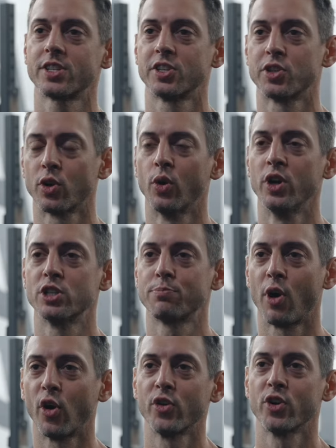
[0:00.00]
because they're always
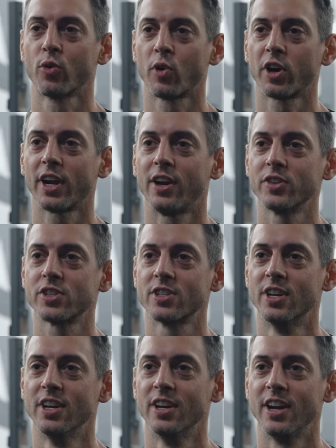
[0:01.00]
partner workouts.
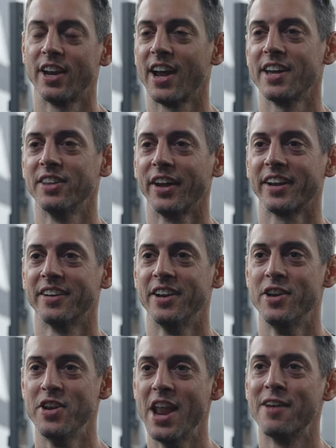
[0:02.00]
And I had like
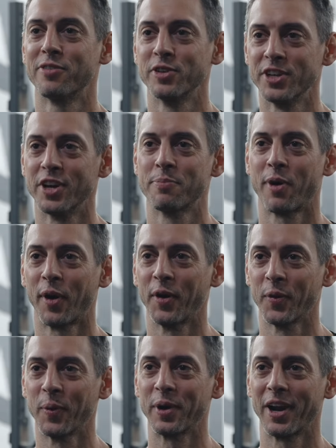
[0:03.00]
never done a
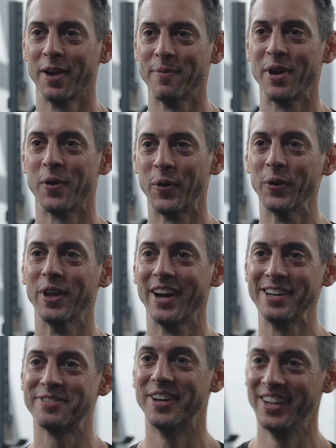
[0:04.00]
partner workout in my whole
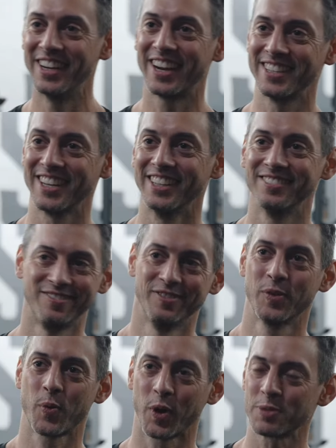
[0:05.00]
life because I
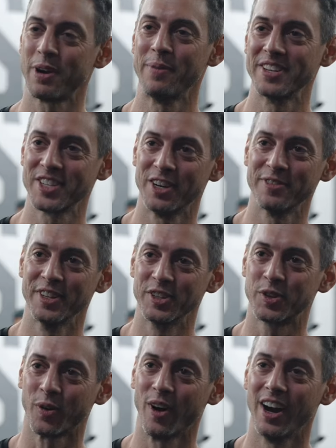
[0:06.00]
worked by myself in the
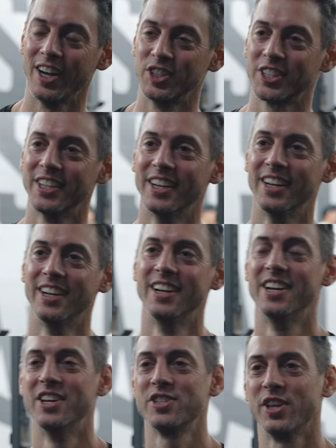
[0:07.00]
garage.
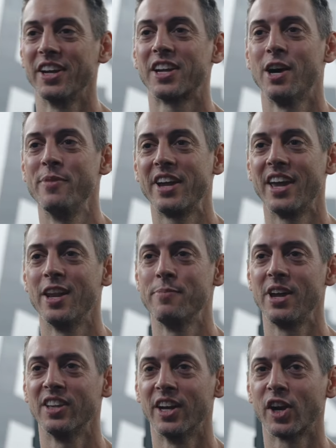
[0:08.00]
So like coming in and
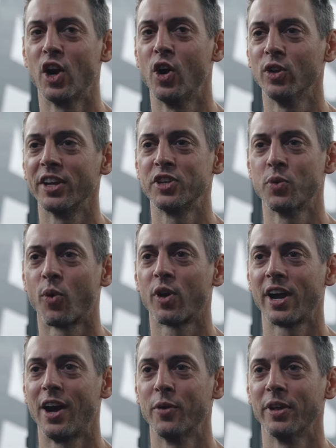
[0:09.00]
being like, oh, like you
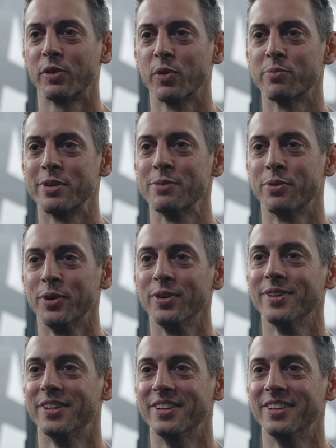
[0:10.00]
work out like with people,